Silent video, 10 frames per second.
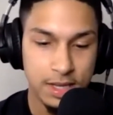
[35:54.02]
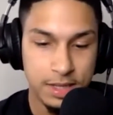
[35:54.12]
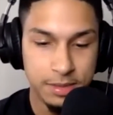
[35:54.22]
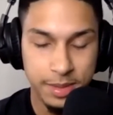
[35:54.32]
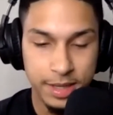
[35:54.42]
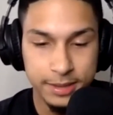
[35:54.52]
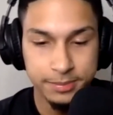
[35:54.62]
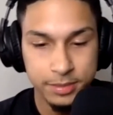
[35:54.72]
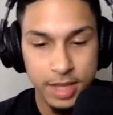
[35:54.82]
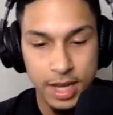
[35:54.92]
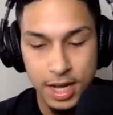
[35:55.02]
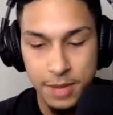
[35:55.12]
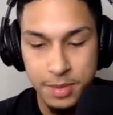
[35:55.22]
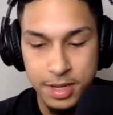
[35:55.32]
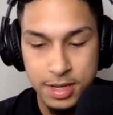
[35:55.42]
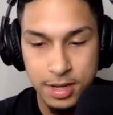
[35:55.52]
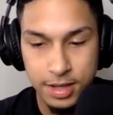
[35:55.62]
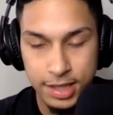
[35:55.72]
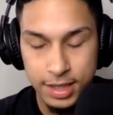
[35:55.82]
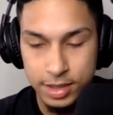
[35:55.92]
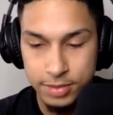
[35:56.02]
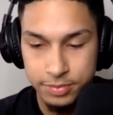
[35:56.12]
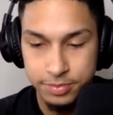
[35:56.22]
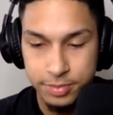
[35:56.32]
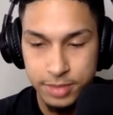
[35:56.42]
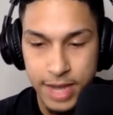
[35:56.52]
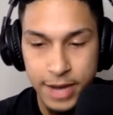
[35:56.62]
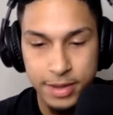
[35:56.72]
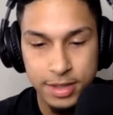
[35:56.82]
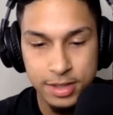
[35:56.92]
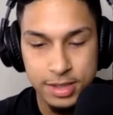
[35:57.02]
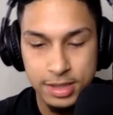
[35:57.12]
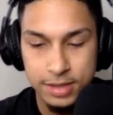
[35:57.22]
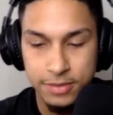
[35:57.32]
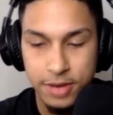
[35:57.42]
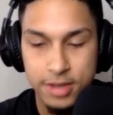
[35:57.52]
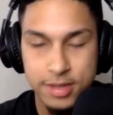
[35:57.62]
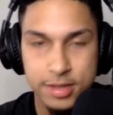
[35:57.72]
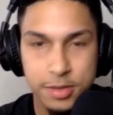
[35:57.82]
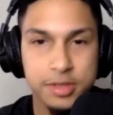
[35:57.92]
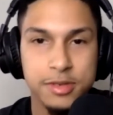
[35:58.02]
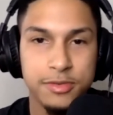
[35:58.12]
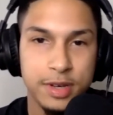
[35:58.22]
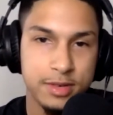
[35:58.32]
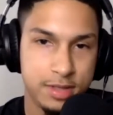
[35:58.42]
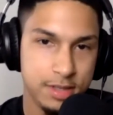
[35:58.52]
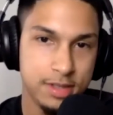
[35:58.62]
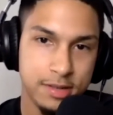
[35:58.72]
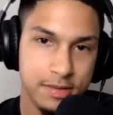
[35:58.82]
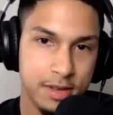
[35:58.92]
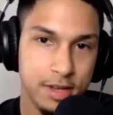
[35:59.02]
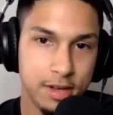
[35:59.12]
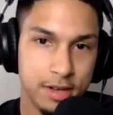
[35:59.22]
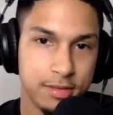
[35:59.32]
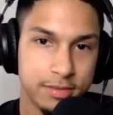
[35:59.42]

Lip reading: But yeah, I mean, now in this fall season, what's your favorite season of the year?